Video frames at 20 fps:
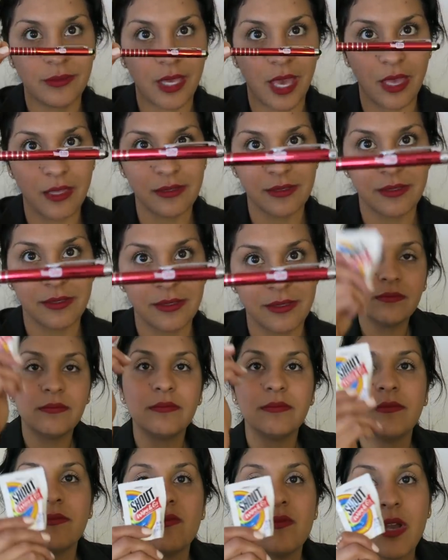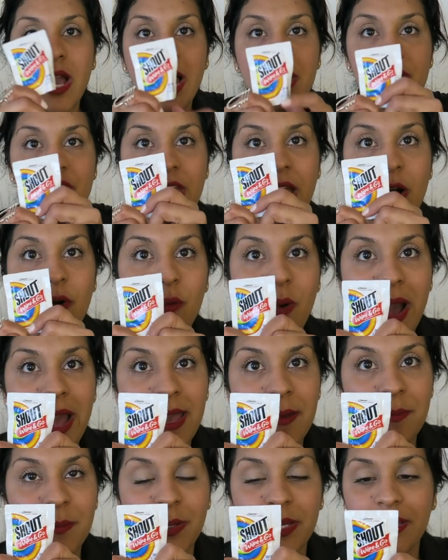Yes. A shout
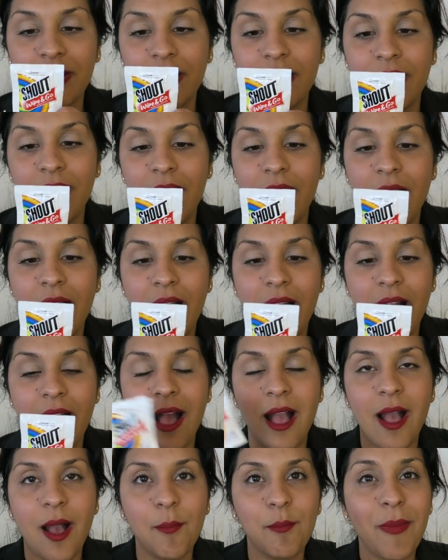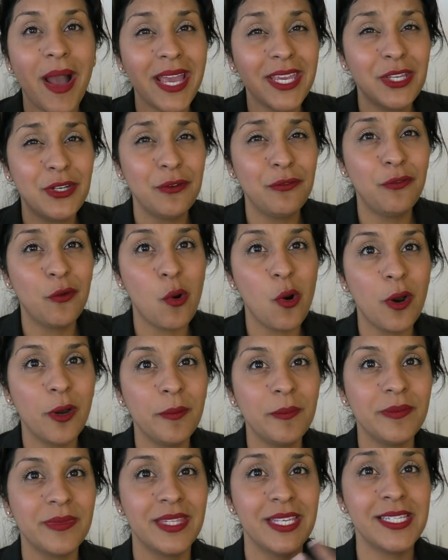wipe. My
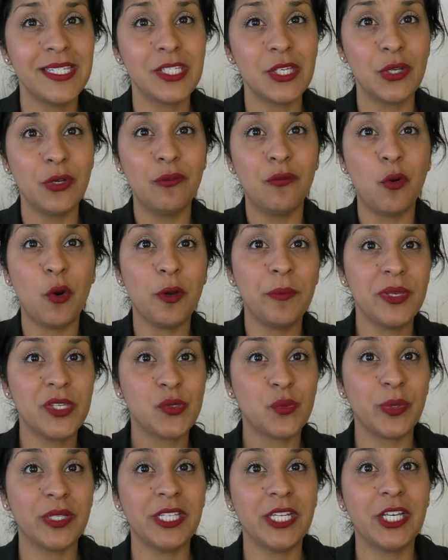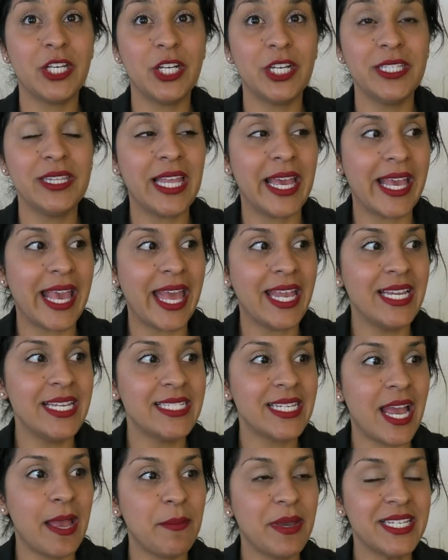uniform, this uniform is really good. Like
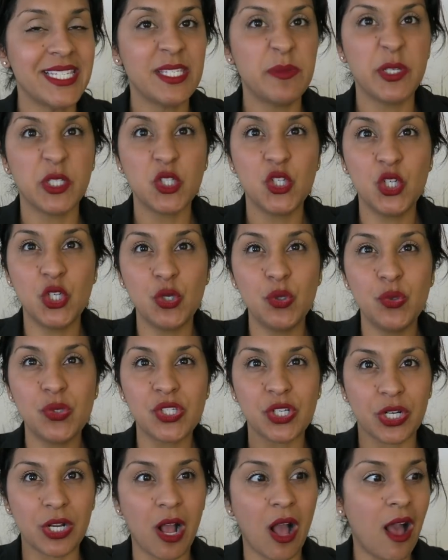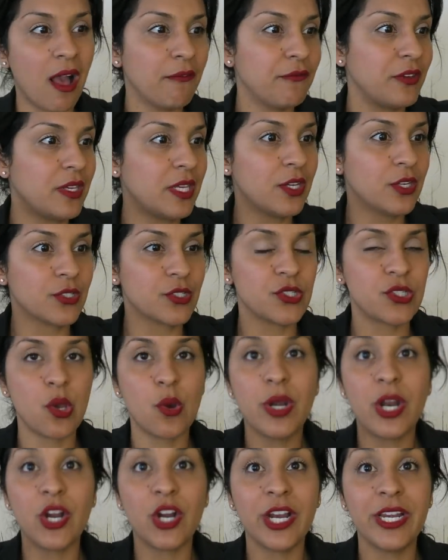anytime I spill juice or coffee or
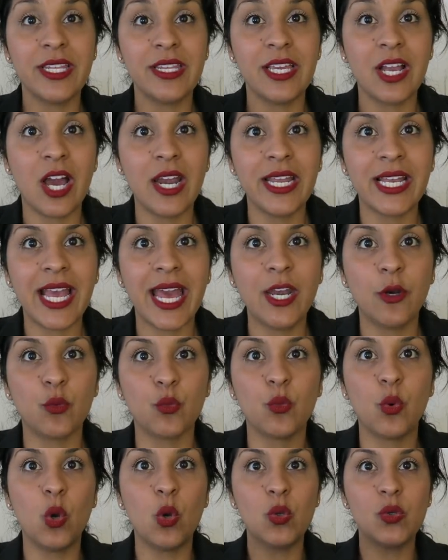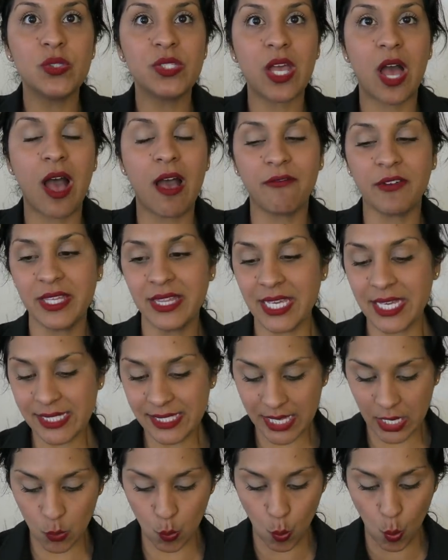soda or anything on it, it kind of rolls off. I think
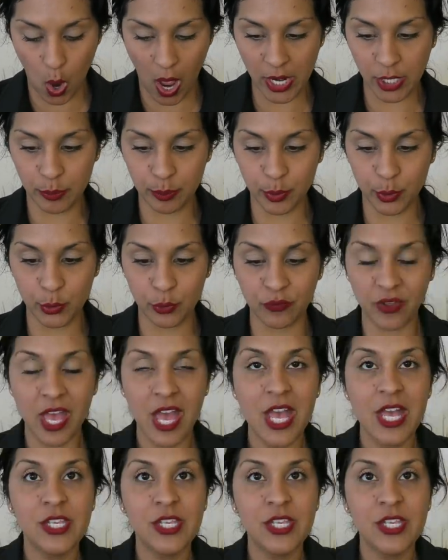it's like waterproof.